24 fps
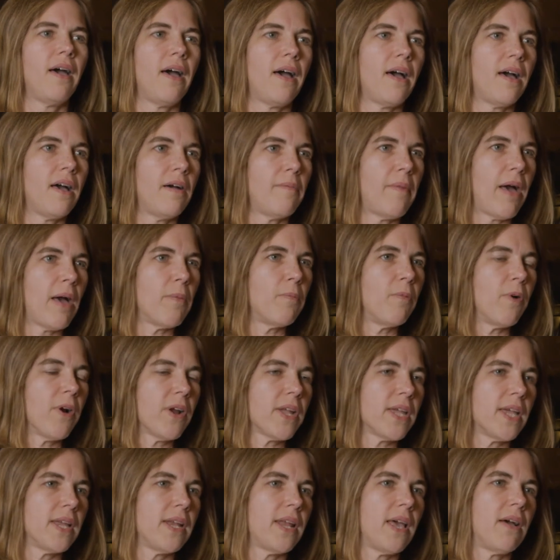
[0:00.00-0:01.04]
I'm
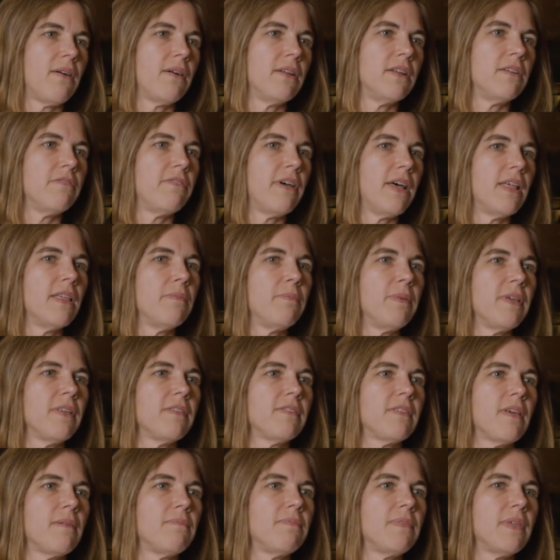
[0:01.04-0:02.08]
working now on developing
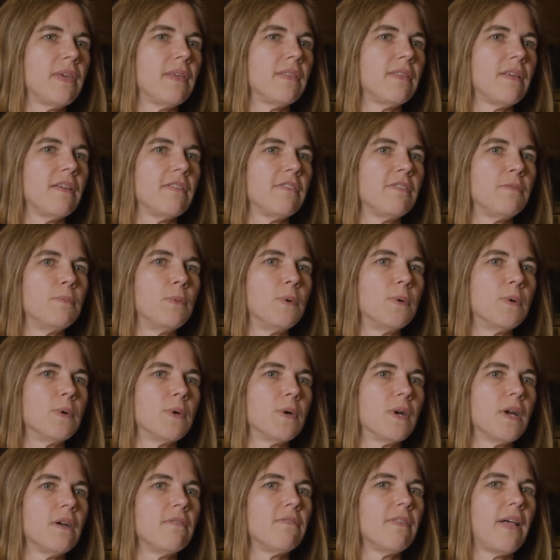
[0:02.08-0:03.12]
something that's
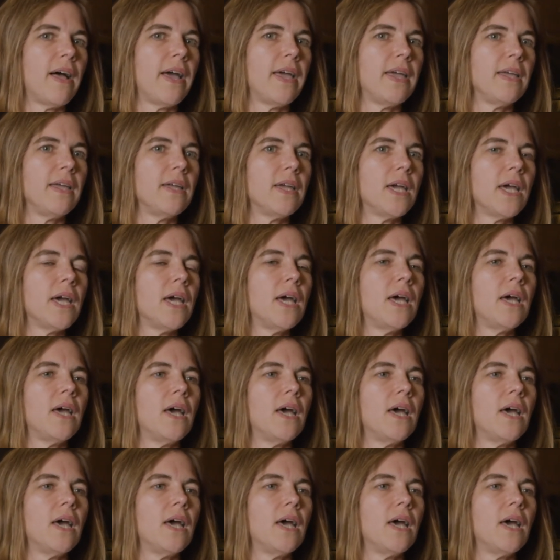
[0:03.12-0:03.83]
more of like